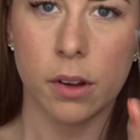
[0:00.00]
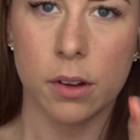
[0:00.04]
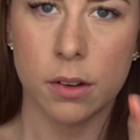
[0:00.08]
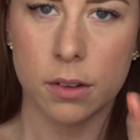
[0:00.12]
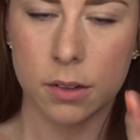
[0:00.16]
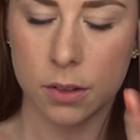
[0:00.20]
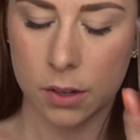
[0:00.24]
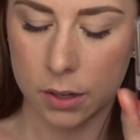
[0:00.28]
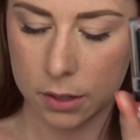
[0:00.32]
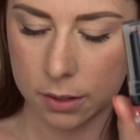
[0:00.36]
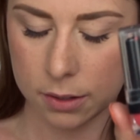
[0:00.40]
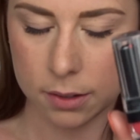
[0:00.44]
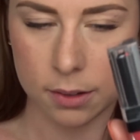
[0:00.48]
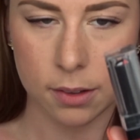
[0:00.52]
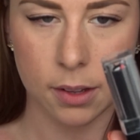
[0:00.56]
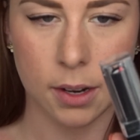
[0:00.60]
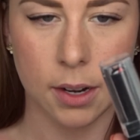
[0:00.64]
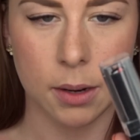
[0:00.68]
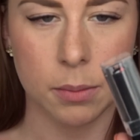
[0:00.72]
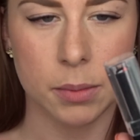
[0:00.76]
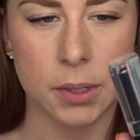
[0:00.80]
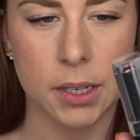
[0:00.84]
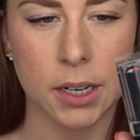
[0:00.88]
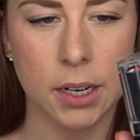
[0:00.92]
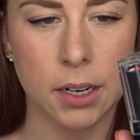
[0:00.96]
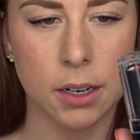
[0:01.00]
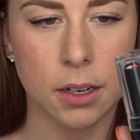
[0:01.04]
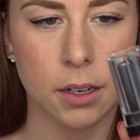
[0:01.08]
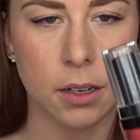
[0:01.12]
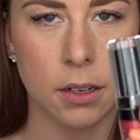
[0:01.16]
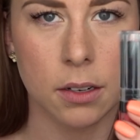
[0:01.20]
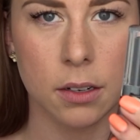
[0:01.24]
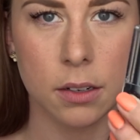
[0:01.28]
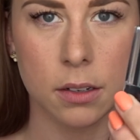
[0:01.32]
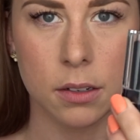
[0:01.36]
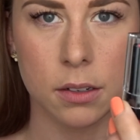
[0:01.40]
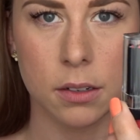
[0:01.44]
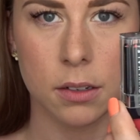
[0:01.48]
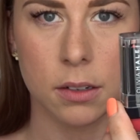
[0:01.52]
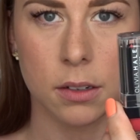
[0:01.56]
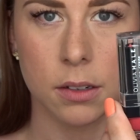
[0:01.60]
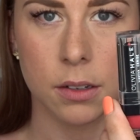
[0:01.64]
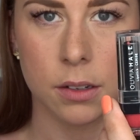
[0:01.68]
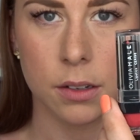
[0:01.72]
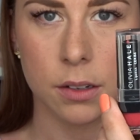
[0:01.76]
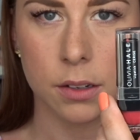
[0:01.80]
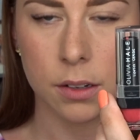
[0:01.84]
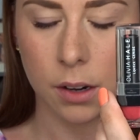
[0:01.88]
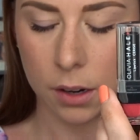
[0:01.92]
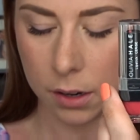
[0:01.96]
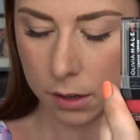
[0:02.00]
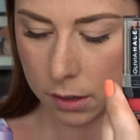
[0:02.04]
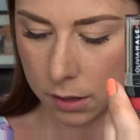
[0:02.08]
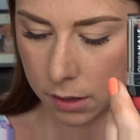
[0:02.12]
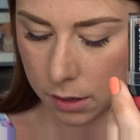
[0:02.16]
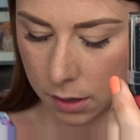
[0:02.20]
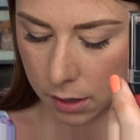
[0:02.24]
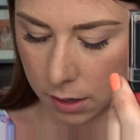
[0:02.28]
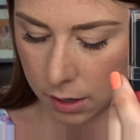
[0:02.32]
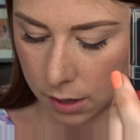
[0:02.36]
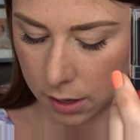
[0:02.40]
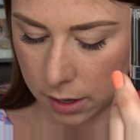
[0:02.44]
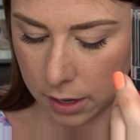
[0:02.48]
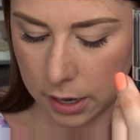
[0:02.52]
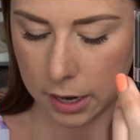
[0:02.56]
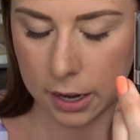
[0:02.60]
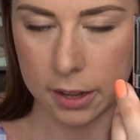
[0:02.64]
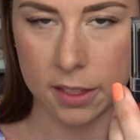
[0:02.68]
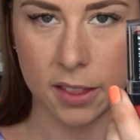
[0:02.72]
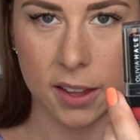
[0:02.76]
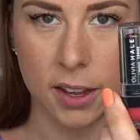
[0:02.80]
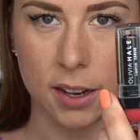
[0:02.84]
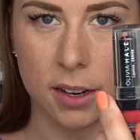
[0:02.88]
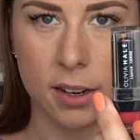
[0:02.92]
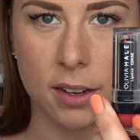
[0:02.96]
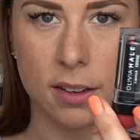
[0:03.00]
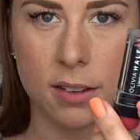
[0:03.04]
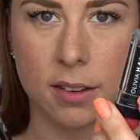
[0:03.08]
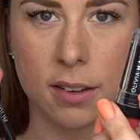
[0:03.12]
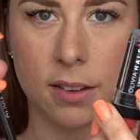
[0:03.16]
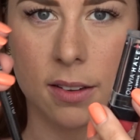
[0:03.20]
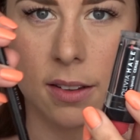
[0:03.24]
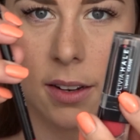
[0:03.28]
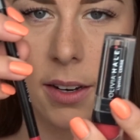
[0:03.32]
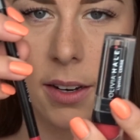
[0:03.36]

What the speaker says: So this is the lipstick, and then this is